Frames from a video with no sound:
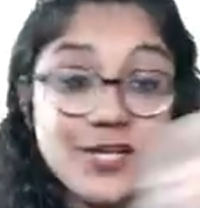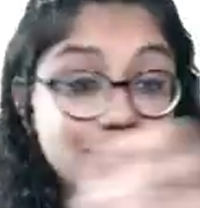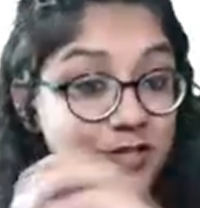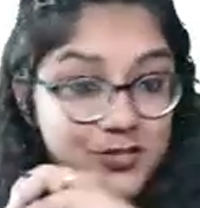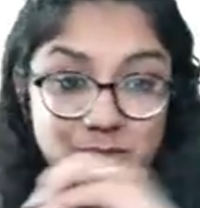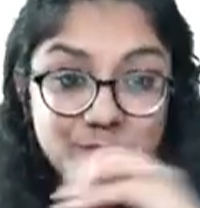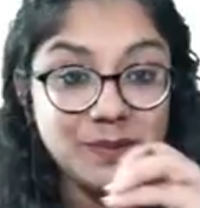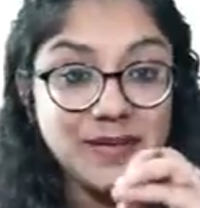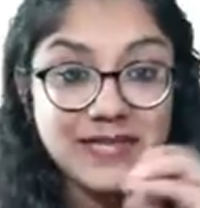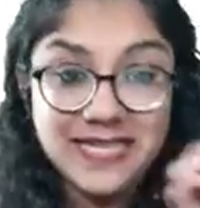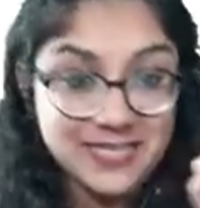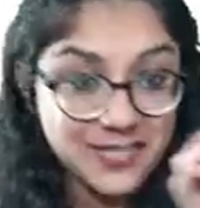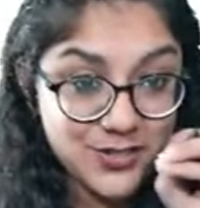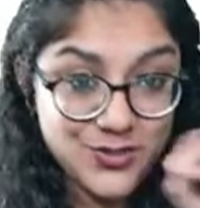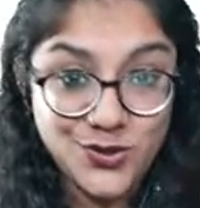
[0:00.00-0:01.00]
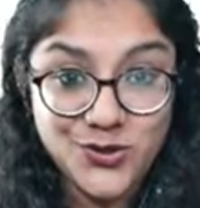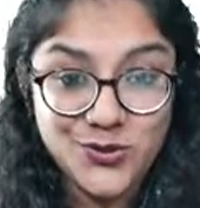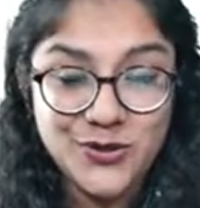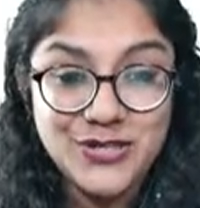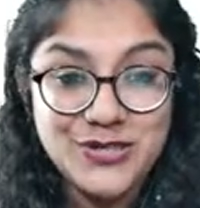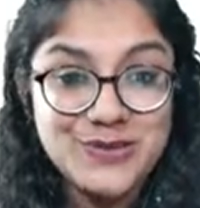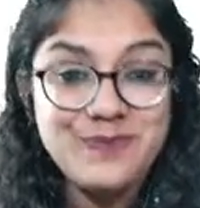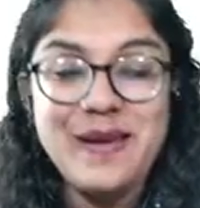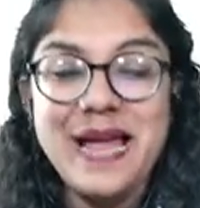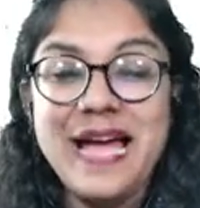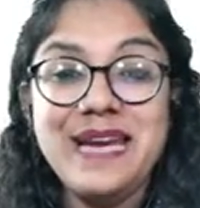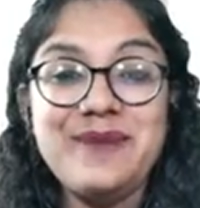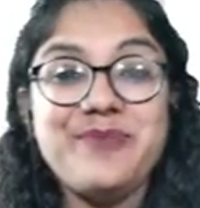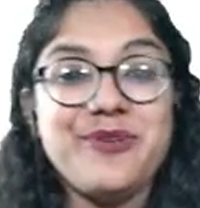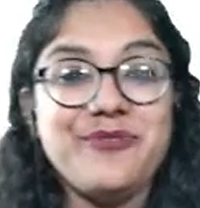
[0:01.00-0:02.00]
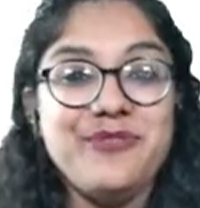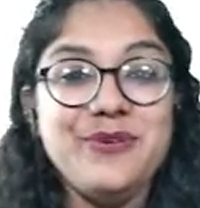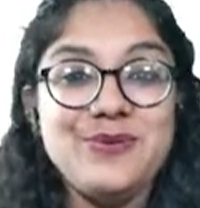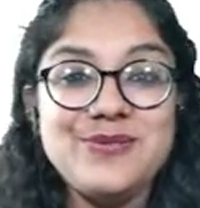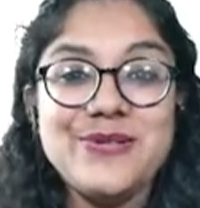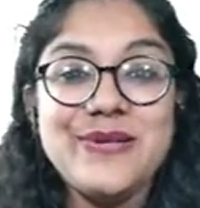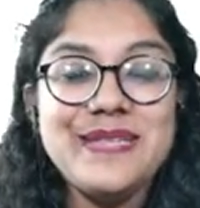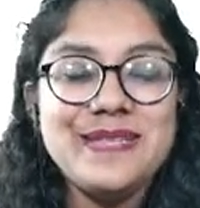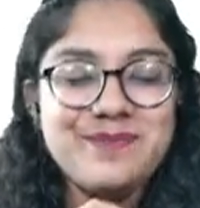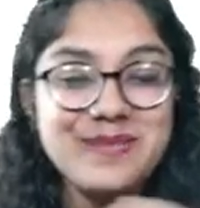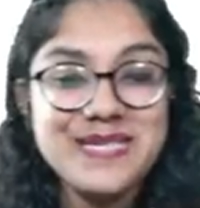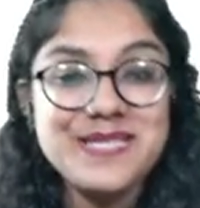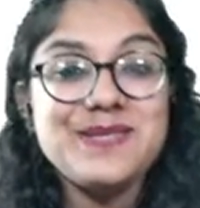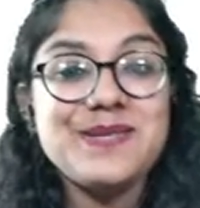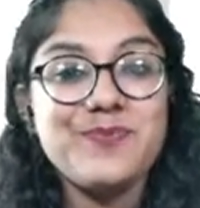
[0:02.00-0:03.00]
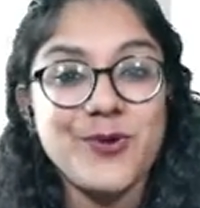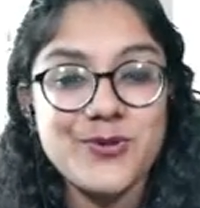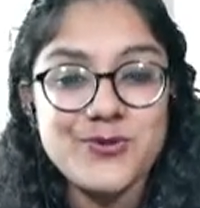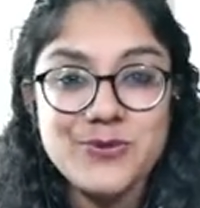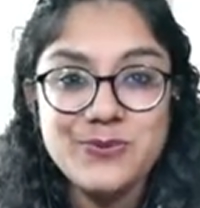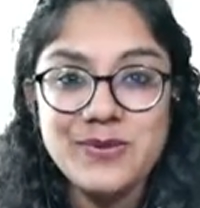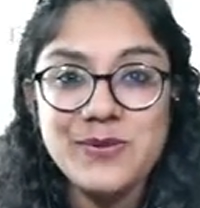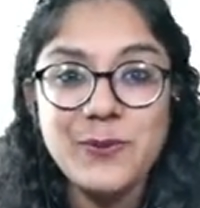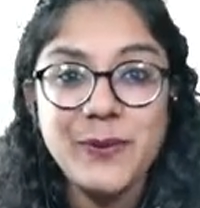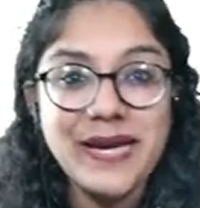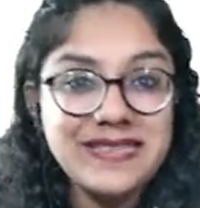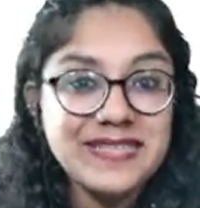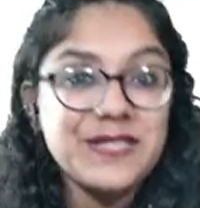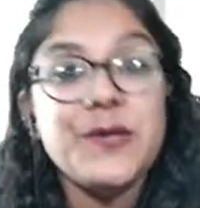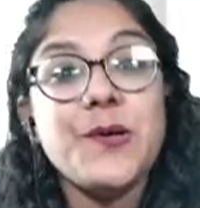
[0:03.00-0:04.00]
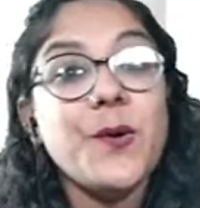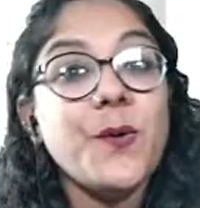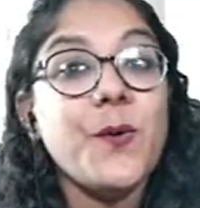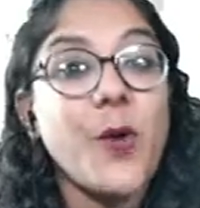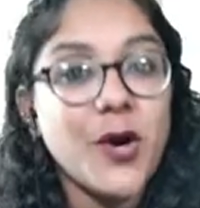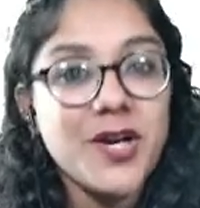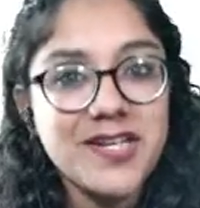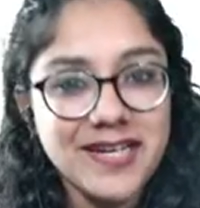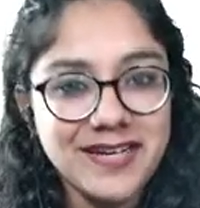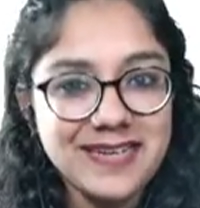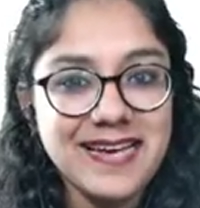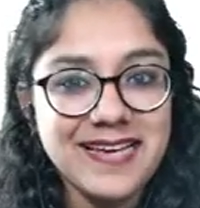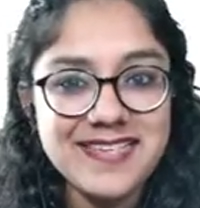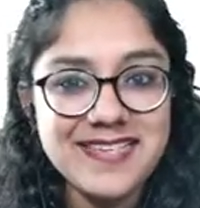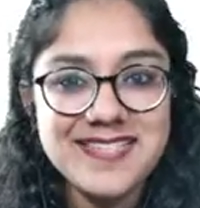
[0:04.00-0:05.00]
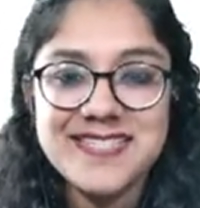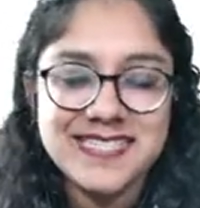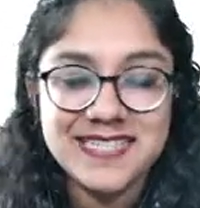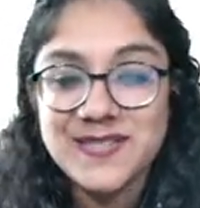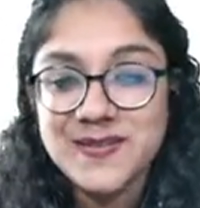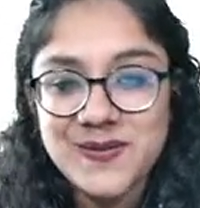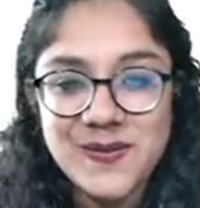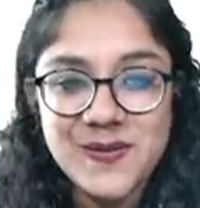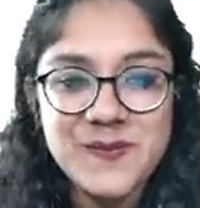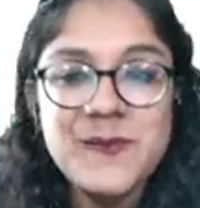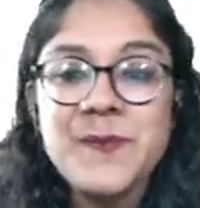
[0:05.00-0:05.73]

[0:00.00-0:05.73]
So, Baba, that is not going to plan up your future in the best possible way that you want it, guys. Cool?